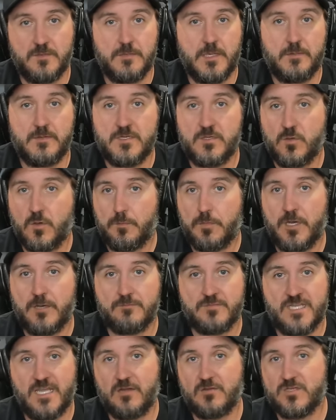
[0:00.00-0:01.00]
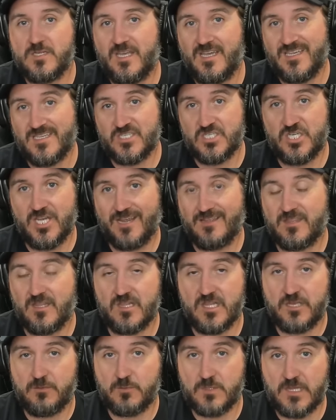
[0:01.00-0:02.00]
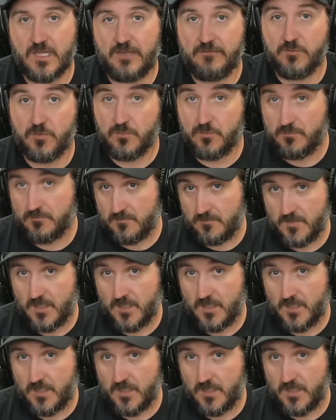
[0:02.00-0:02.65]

Maybe do a pump down test, check the liquid level,